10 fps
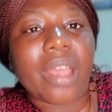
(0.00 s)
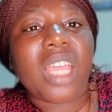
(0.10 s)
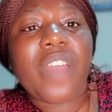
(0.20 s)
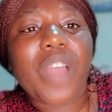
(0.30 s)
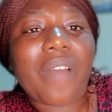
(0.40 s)

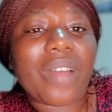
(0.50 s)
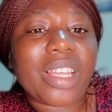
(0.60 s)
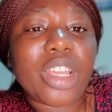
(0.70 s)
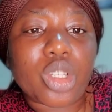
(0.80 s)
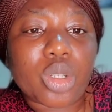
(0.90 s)
If you have
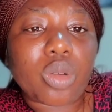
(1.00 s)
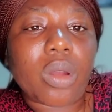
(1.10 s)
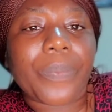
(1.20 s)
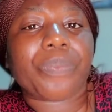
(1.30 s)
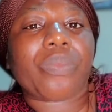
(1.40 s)
an
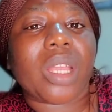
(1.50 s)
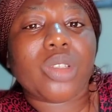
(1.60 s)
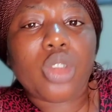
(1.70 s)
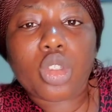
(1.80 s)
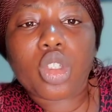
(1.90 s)
issue,
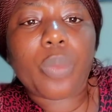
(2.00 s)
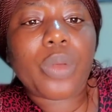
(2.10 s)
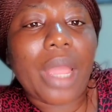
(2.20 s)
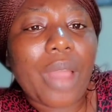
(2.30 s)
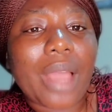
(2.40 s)
YouTube,
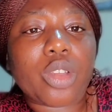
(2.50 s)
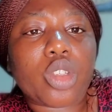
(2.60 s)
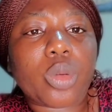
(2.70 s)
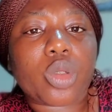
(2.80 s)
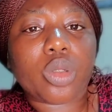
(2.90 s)
yeah,
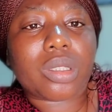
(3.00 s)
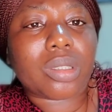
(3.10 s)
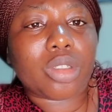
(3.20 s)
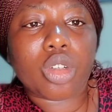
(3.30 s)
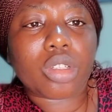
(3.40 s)
YouTube should,
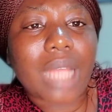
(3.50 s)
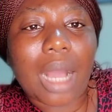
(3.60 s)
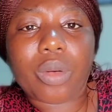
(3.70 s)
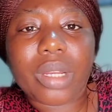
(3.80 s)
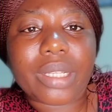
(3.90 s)
you know,
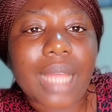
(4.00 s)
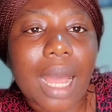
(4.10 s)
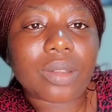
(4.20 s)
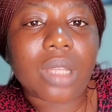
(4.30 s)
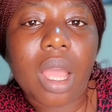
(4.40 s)
tackle it
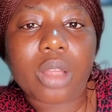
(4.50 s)
out.